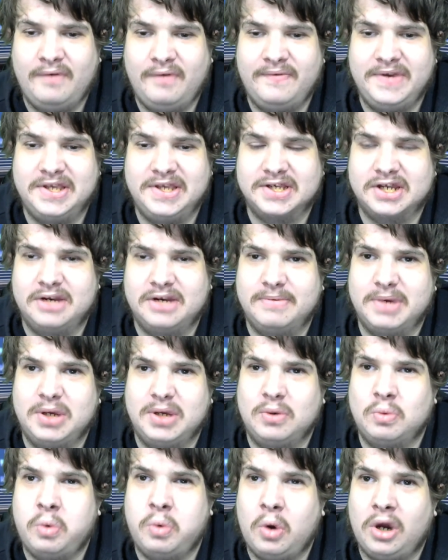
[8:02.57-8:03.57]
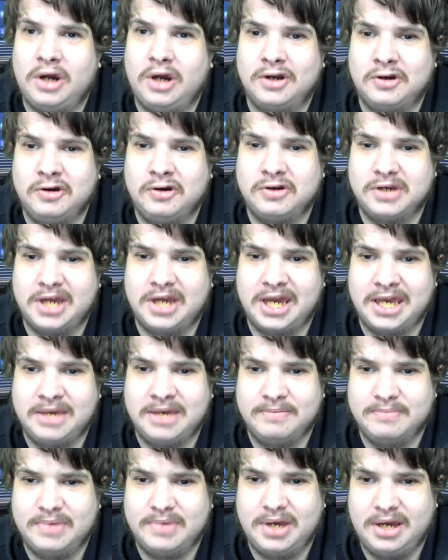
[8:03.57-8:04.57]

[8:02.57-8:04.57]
think it's going to be quite a good game.